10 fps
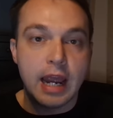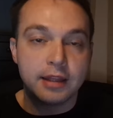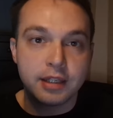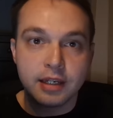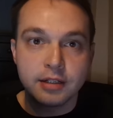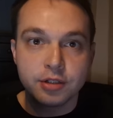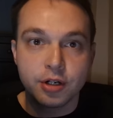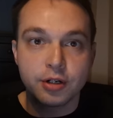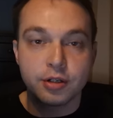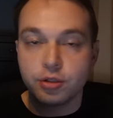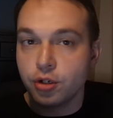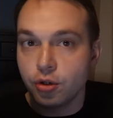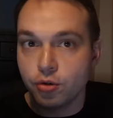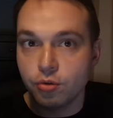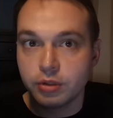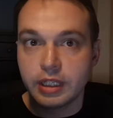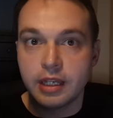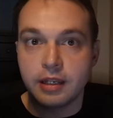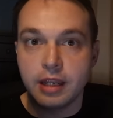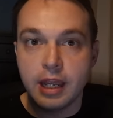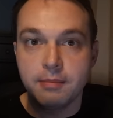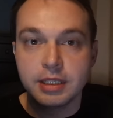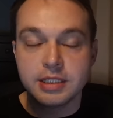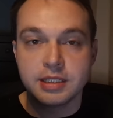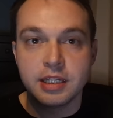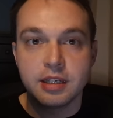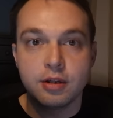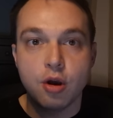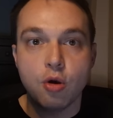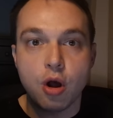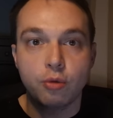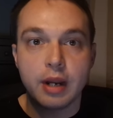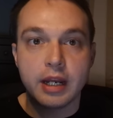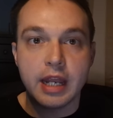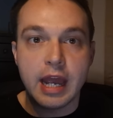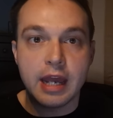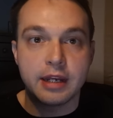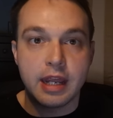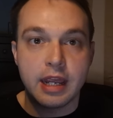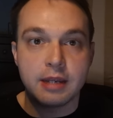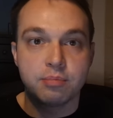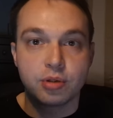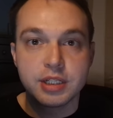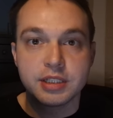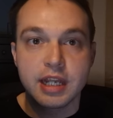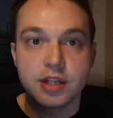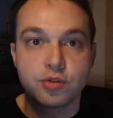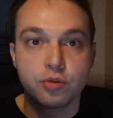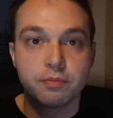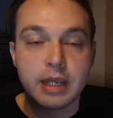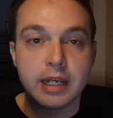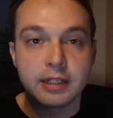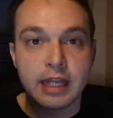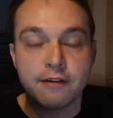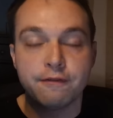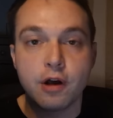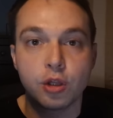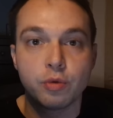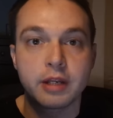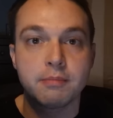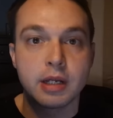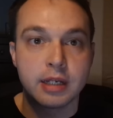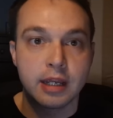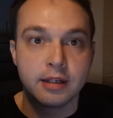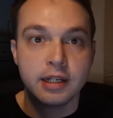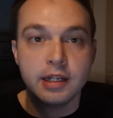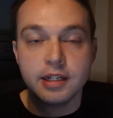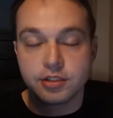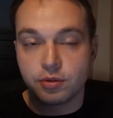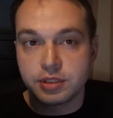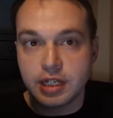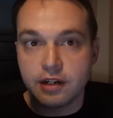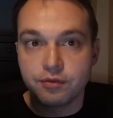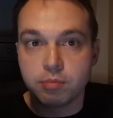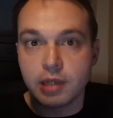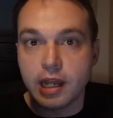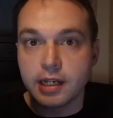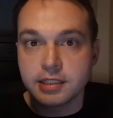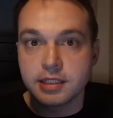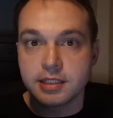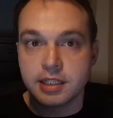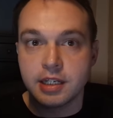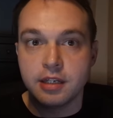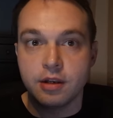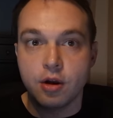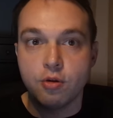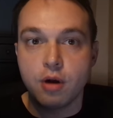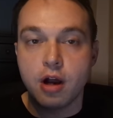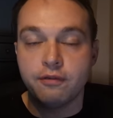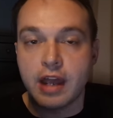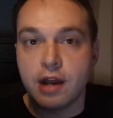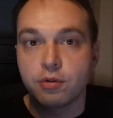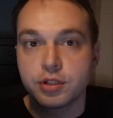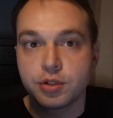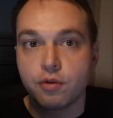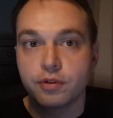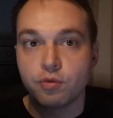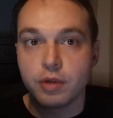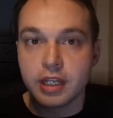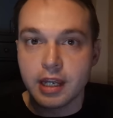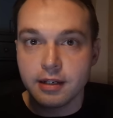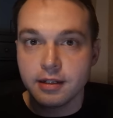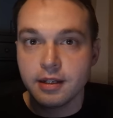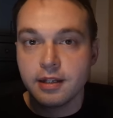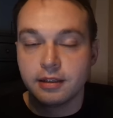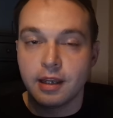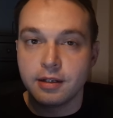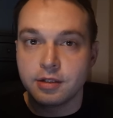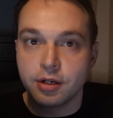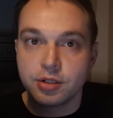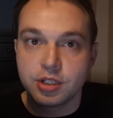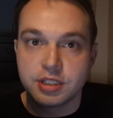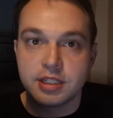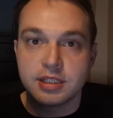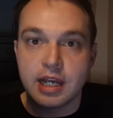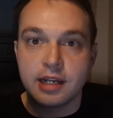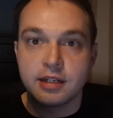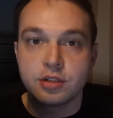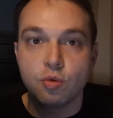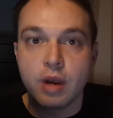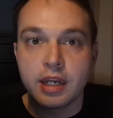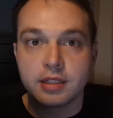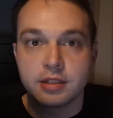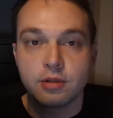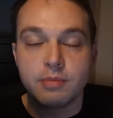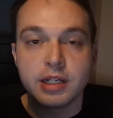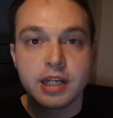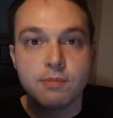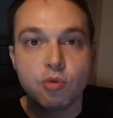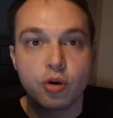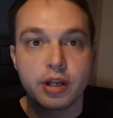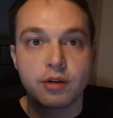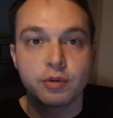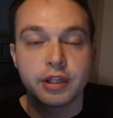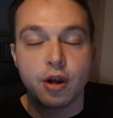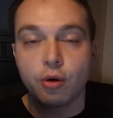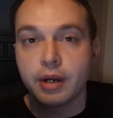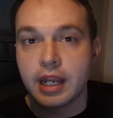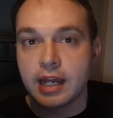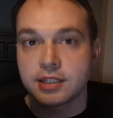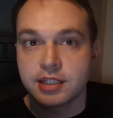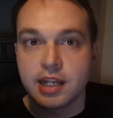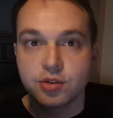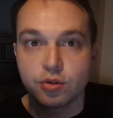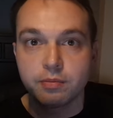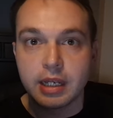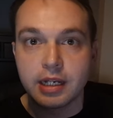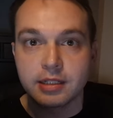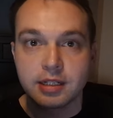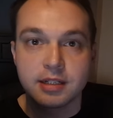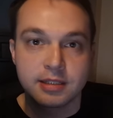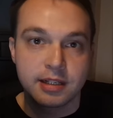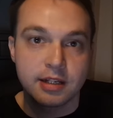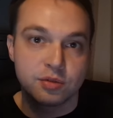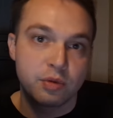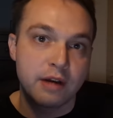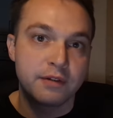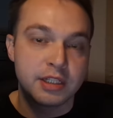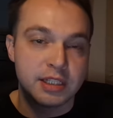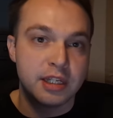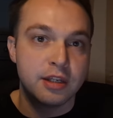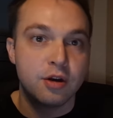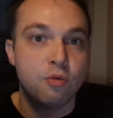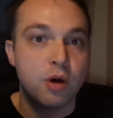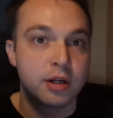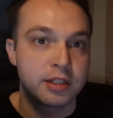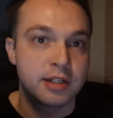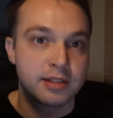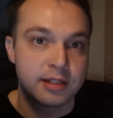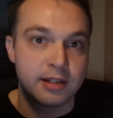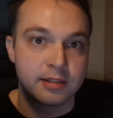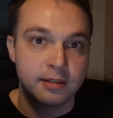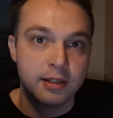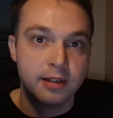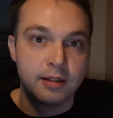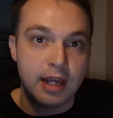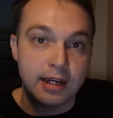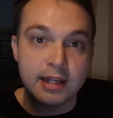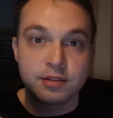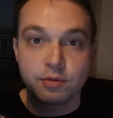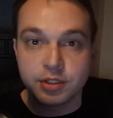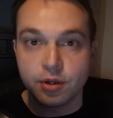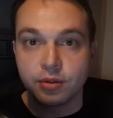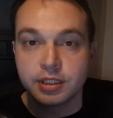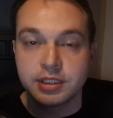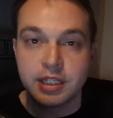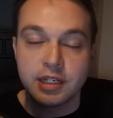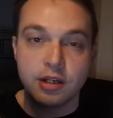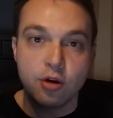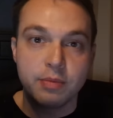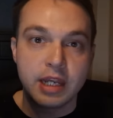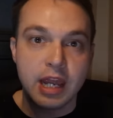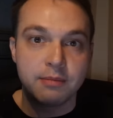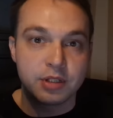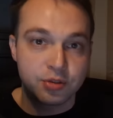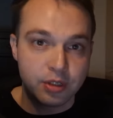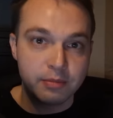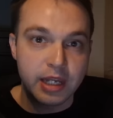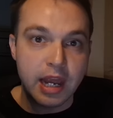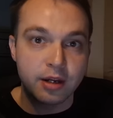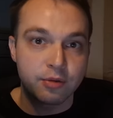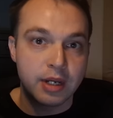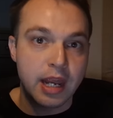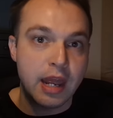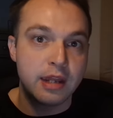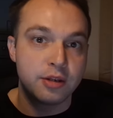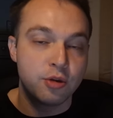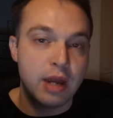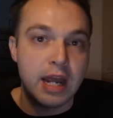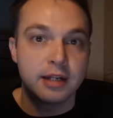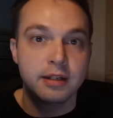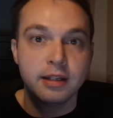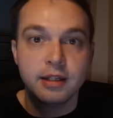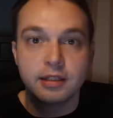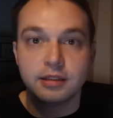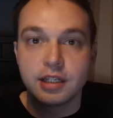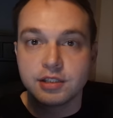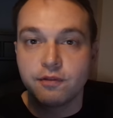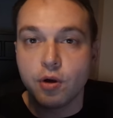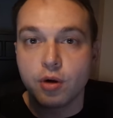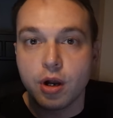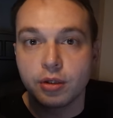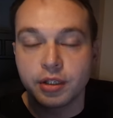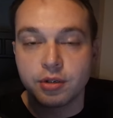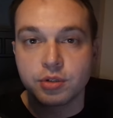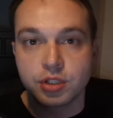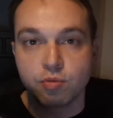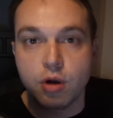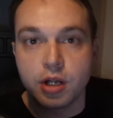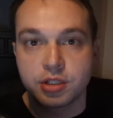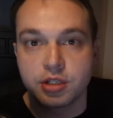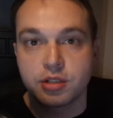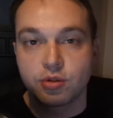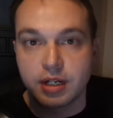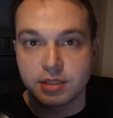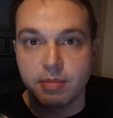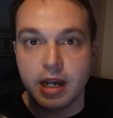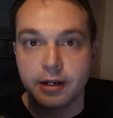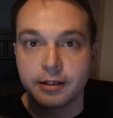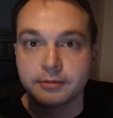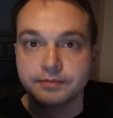And the intern knew that him and the CEO already had a pre scheduled meeting that following Monday. So instead of replying to the CEO off hours over the weekend, the intern just decided to wait until Monday morning when they already had a scheduled meeting to discuss whatever the CEO wanted to discuss. And as a result, the CEO became extremely angry, and you had this phone call that you just watched transpire.